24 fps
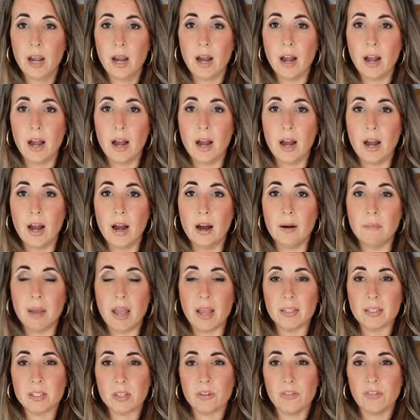Um,
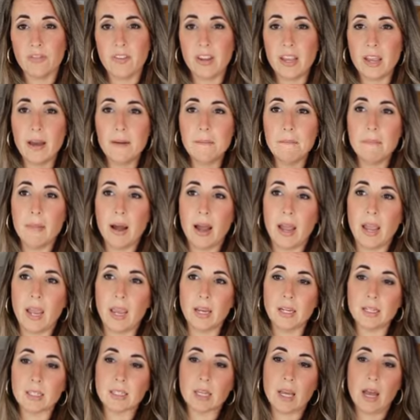and Sophia
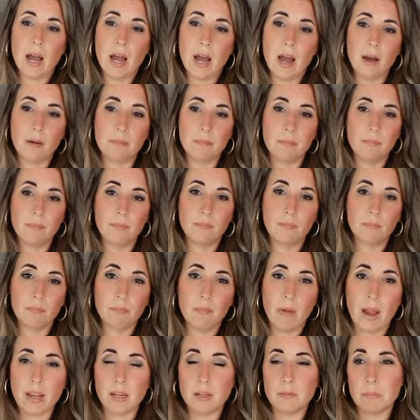might, uh,
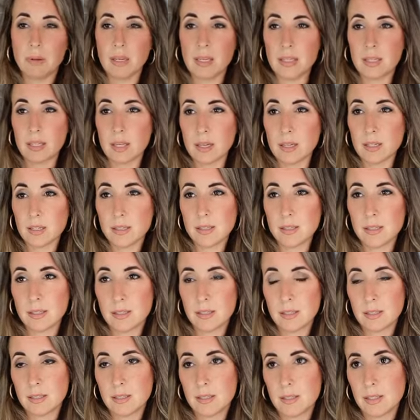might be the
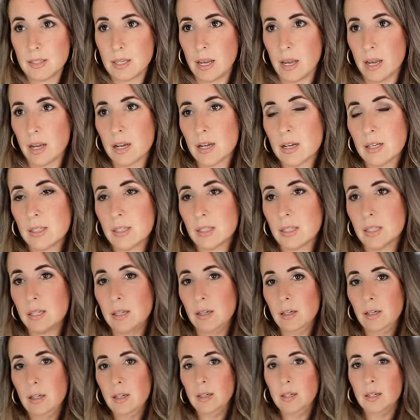six
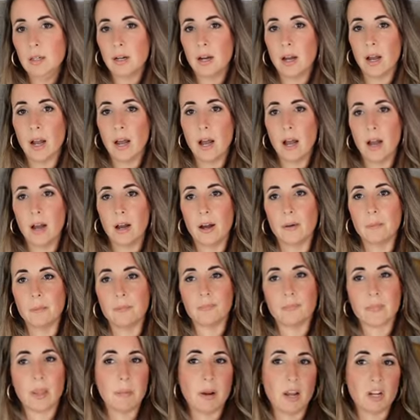um,
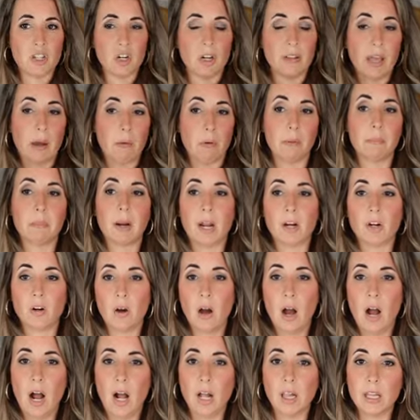I'm not sure on that one, but I know
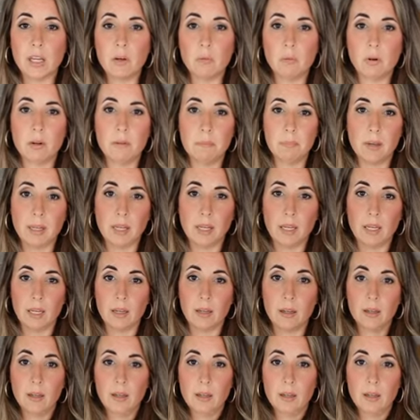Holly would be,